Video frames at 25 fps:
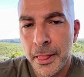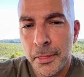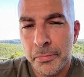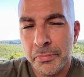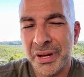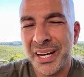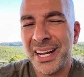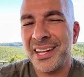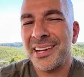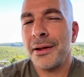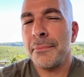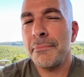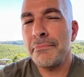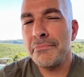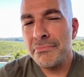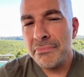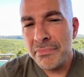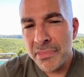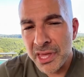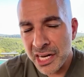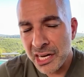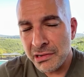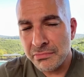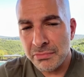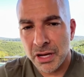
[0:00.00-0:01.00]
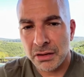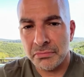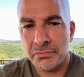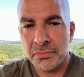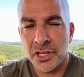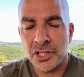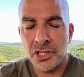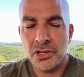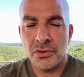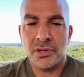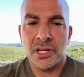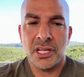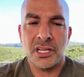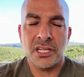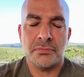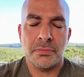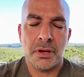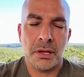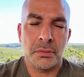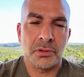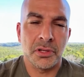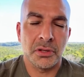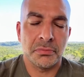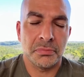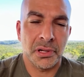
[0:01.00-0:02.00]
But at a minimum, you need to be
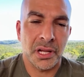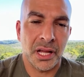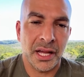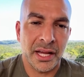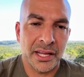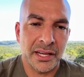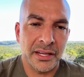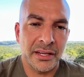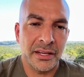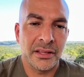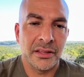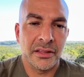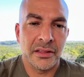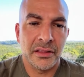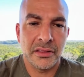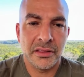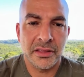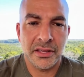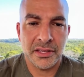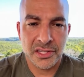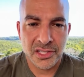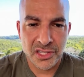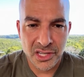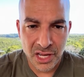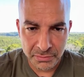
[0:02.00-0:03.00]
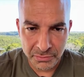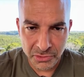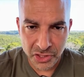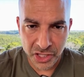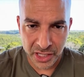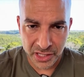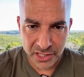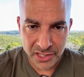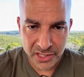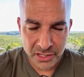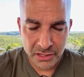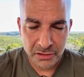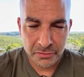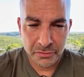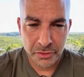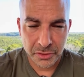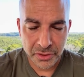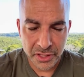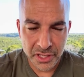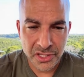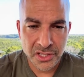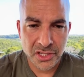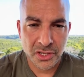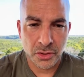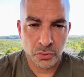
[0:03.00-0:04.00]
able to blind the subjects for
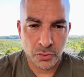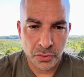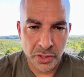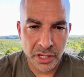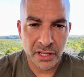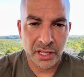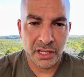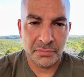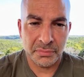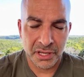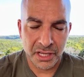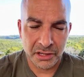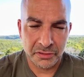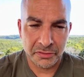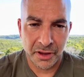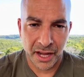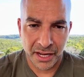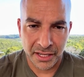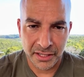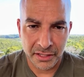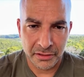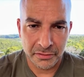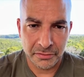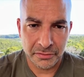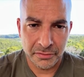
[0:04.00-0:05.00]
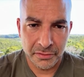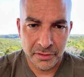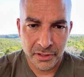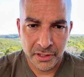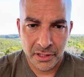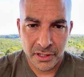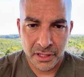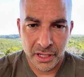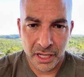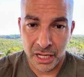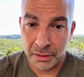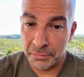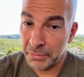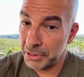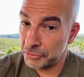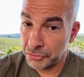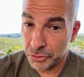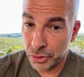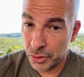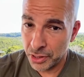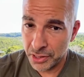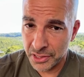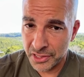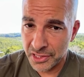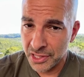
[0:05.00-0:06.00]
this to really be effective. Uh, but of
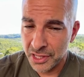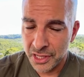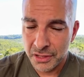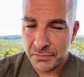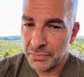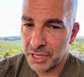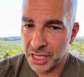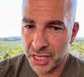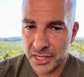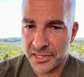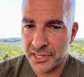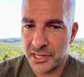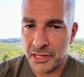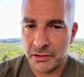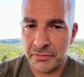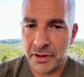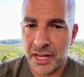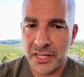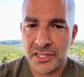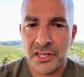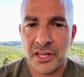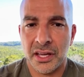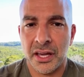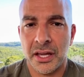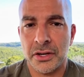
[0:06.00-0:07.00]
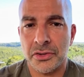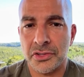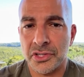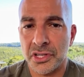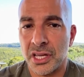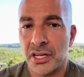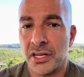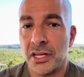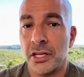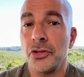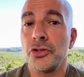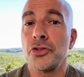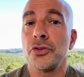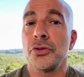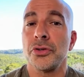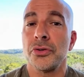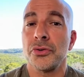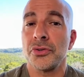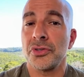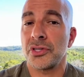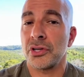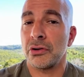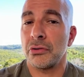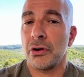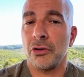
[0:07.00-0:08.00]
course, because the investigators can
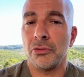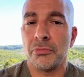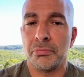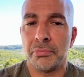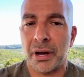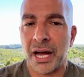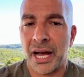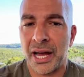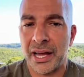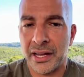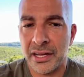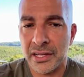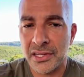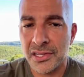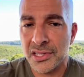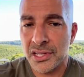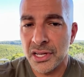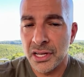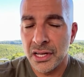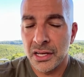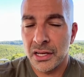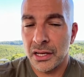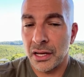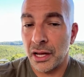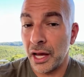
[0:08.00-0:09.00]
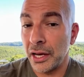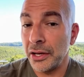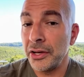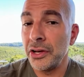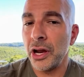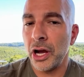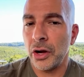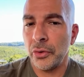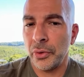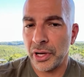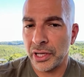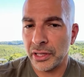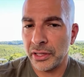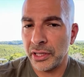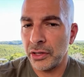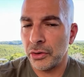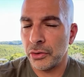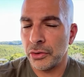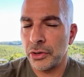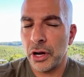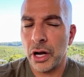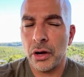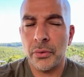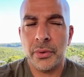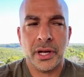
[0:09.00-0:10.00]
introduce their own bias, unknowingly or
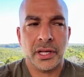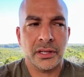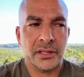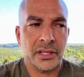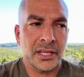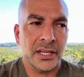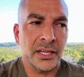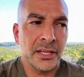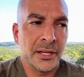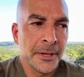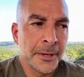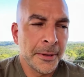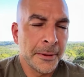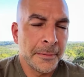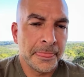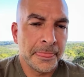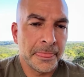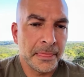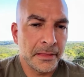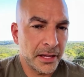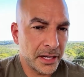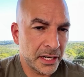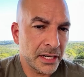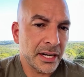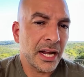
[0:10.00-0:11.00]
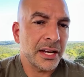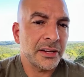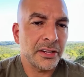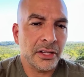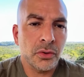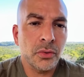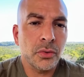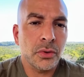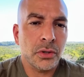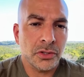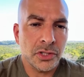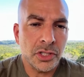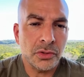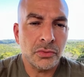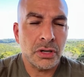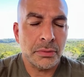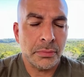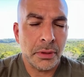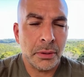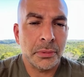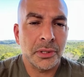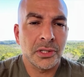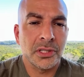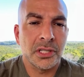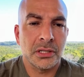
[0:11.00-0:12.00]
knowingly, in an ideal world, you want to
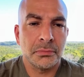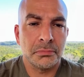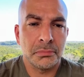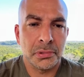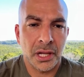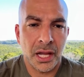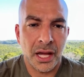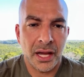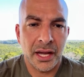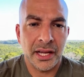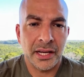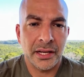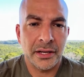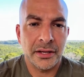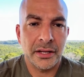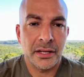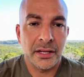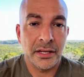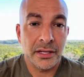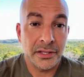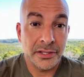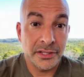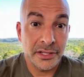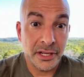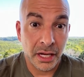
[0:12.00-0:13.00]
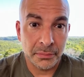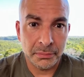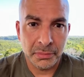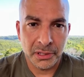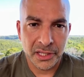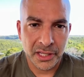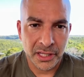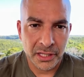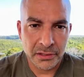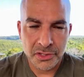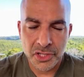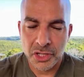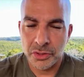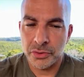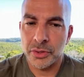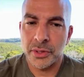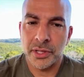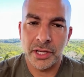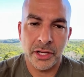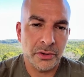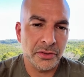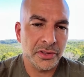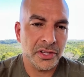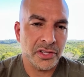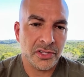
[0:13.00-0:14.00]
be able to blind doubly. So you
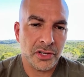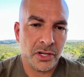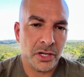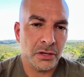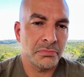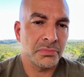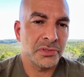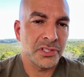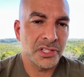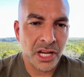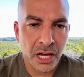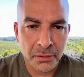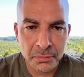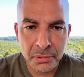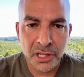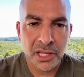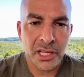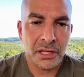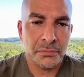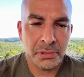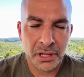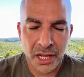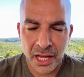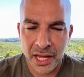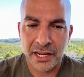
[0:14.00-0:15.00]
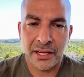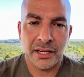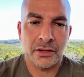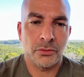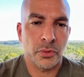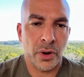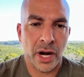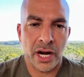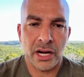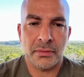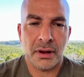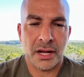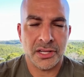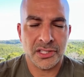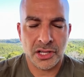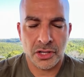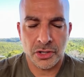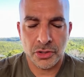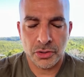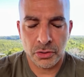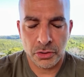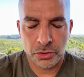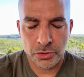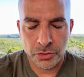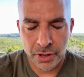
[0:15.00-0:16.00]
hear this term, doubly blinded randomized
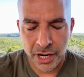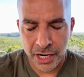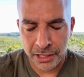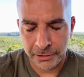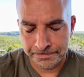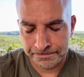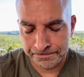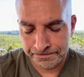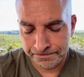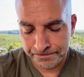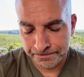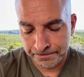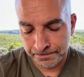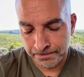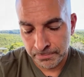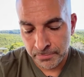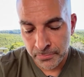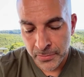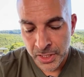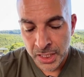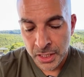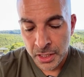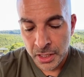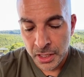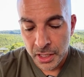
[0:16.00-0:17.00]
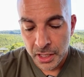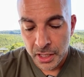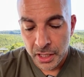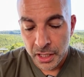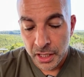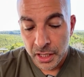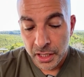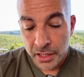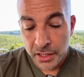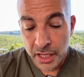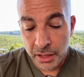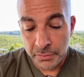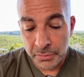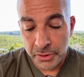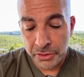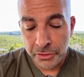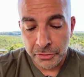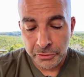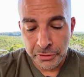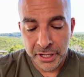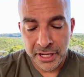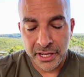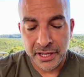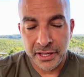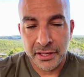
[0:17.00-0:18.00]
controlled trial. Number
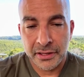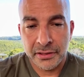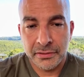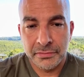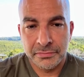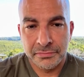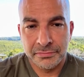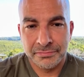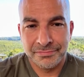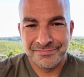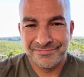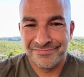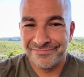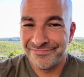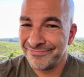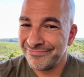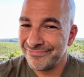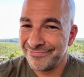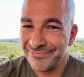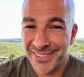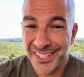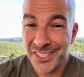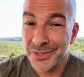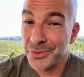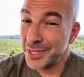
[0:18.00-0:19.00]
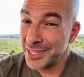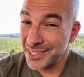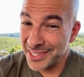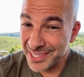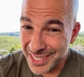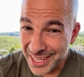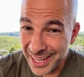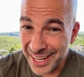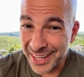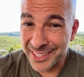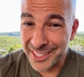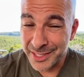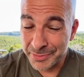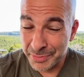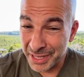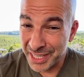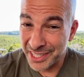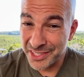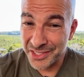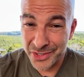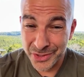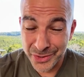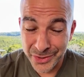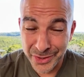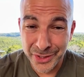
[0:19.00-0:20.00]
three. This one sucks, but
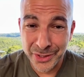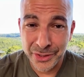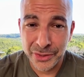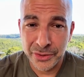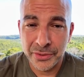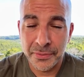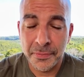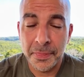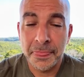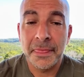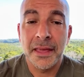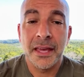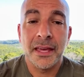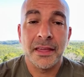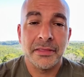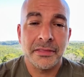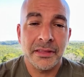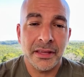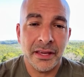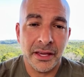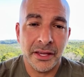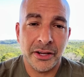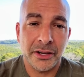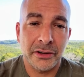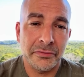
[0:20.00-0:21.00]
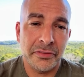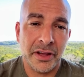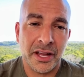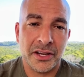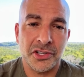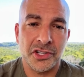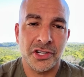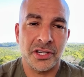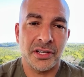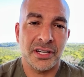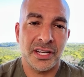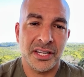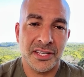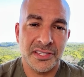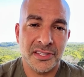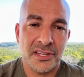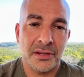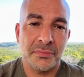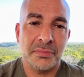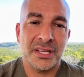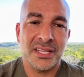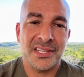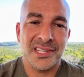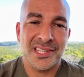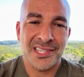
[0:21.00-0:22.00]
it's true. The intervention needs to
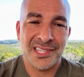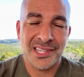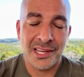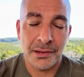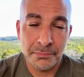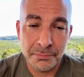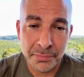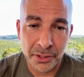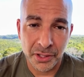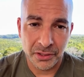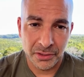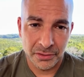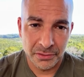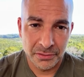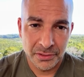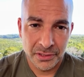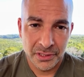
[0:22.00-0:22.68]
be simple.